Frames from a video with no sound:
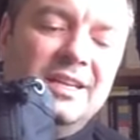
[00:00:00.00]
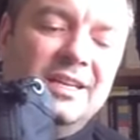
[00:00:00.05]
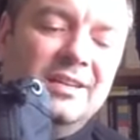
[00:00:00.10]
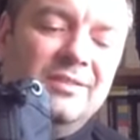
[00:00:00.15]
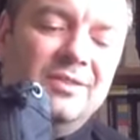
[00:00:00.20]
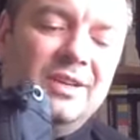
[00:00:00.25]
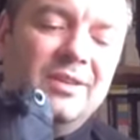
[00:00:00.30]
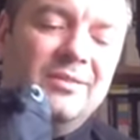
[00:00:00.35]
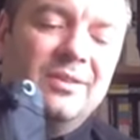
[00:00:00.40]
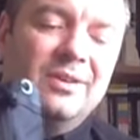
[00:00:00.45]
And
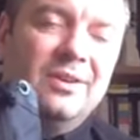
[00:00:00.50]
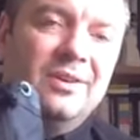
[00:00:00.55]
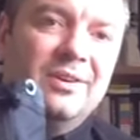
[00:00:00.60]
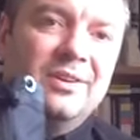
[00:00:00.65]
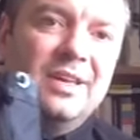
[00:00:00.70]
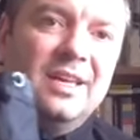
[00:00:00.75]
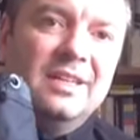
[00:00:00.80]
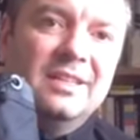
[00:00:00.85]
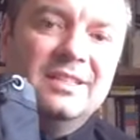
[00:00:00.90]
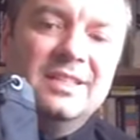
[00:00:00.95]
if you haven't got a
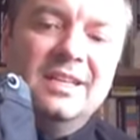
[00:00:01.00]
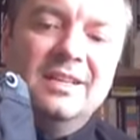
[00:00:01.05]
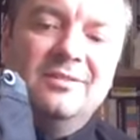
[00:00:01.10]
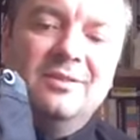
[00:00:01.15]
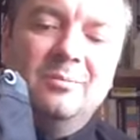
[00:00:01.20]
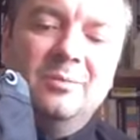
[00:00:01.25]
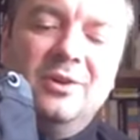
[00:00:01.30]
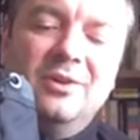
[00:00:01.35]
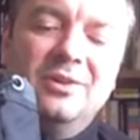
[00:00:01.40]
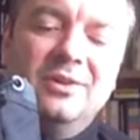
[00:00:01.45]
canteen or a
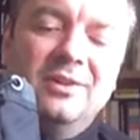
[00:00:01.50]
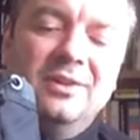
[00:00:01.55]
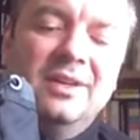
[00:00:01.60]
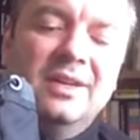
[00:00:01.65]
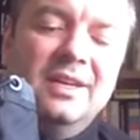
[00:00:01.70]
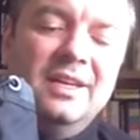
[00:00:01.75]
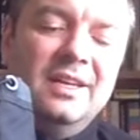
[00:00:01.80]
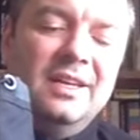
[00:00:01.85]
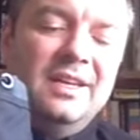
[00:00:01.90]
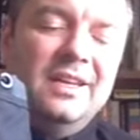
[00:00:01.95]
bottle,
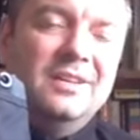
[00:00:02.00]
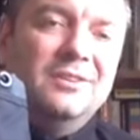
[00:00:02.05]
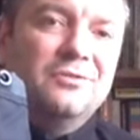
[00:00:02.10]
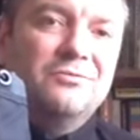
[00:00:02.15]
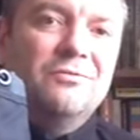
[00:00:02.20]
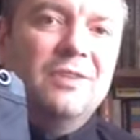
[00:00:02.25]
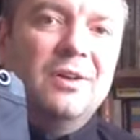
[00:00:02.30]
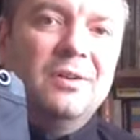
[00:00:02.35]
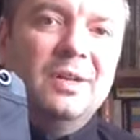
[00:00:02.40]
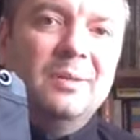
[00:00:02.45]
you just
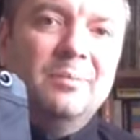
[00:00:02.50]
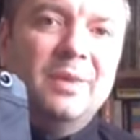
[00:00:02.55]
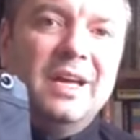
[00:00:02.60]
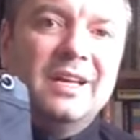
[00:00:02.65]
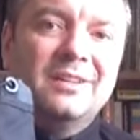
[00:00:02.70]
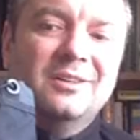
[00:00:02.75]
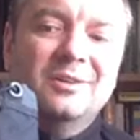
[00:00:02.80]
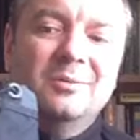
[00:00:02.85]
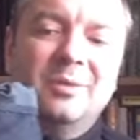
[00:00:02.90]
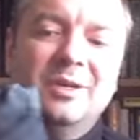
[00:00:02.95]
roll it
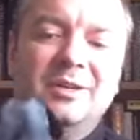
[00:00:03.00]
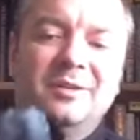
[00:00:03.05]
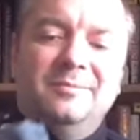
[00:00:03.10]
back up.